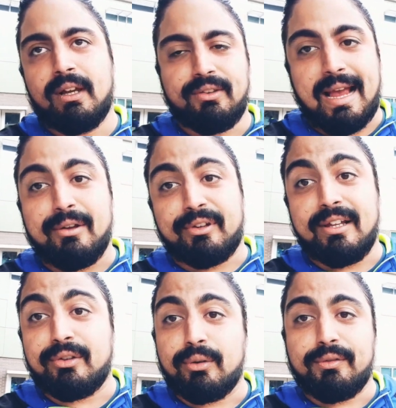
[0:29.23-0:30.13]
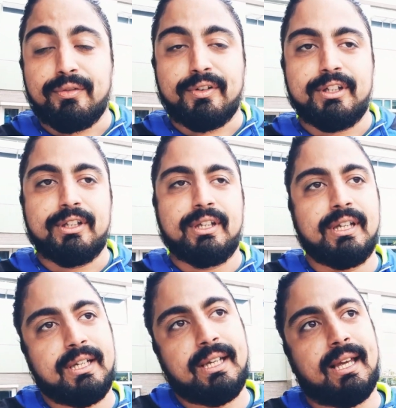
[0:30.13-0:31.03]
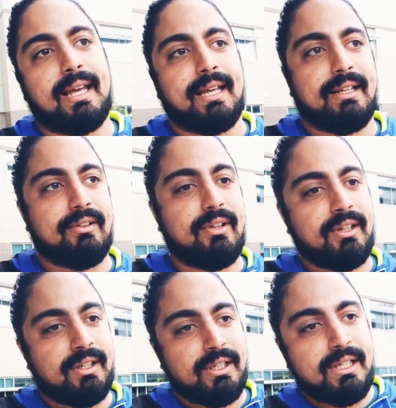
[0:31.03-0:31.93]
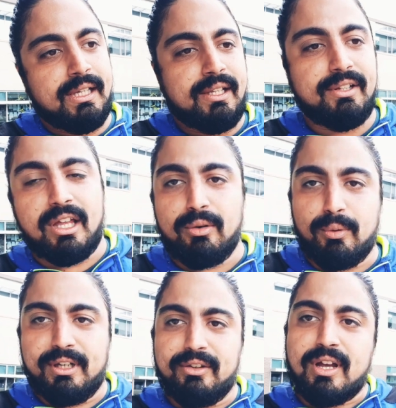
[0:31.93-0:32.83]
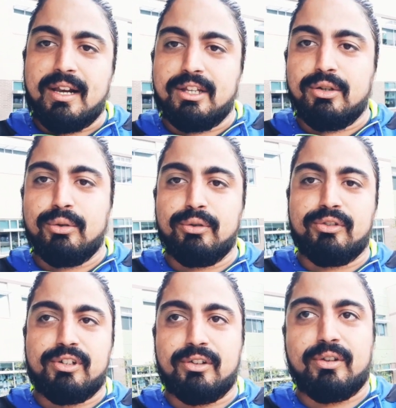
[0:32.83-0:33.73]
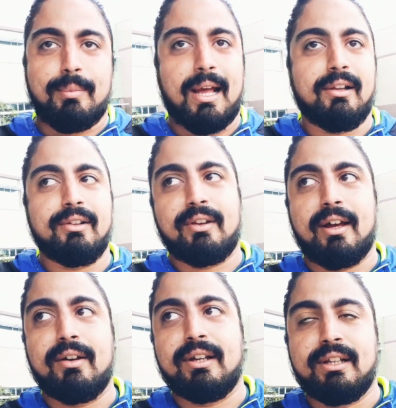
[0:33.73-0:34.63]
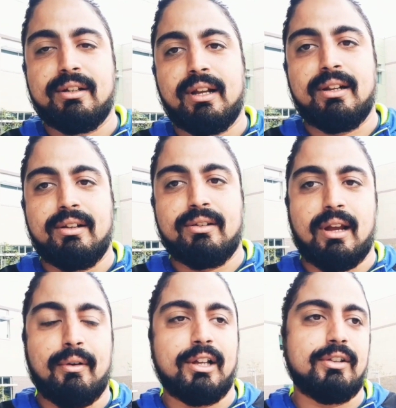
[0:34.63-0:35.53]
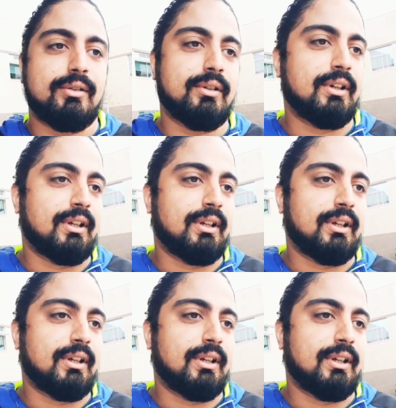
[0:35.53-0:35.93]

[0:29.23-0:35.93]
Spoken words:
the outside sole of your foot, and the other one is kind of used just to balance out and direct you.